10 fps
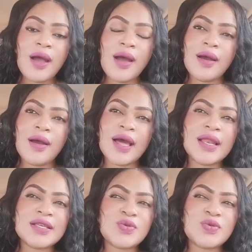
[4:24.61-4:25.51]

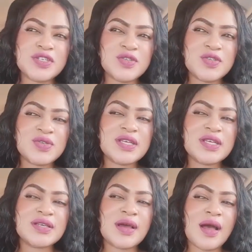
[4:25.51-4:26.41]
unless when she's
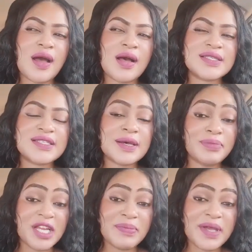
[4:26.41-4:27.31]
using a
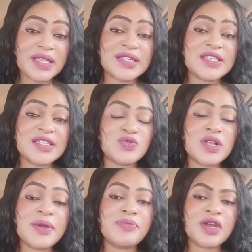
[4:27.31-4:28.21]
supplement that is
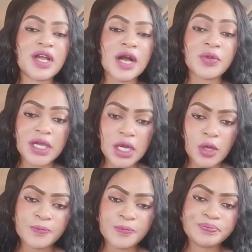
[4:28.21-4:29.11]
really bring out the
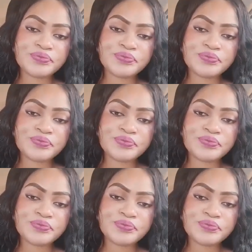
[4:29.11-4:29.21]
glow.